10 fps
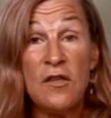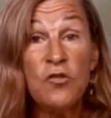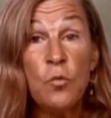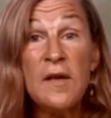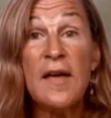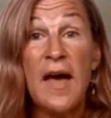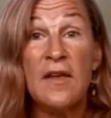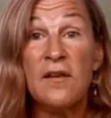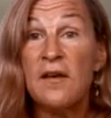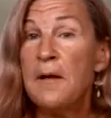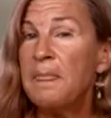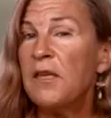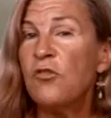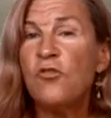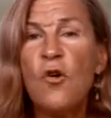This weekend
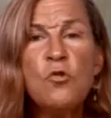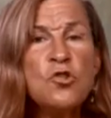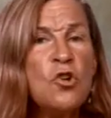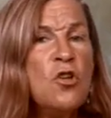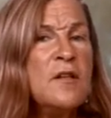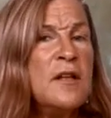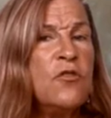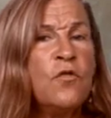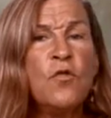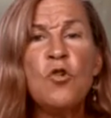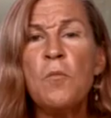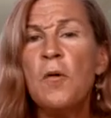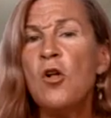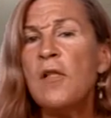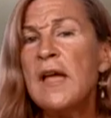is social, it's
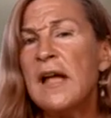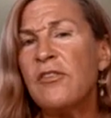verbal,